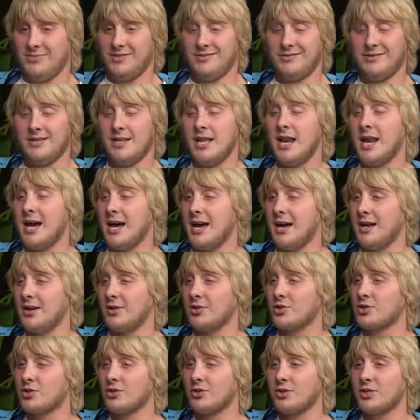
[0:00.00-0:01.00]
And then Harlan
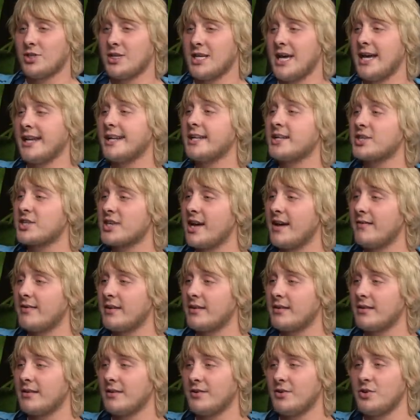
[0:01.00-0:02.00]
scored 10 and 7.
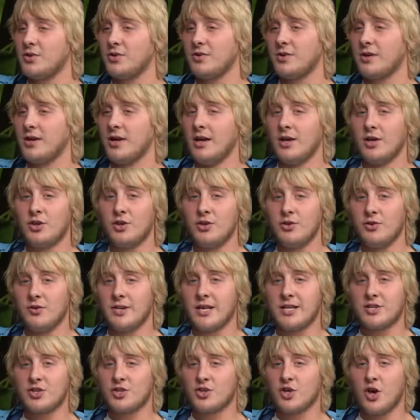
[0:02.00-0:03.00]
Núñez
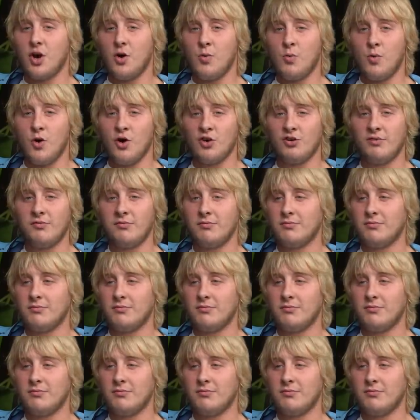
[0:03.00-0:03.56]
has got 1.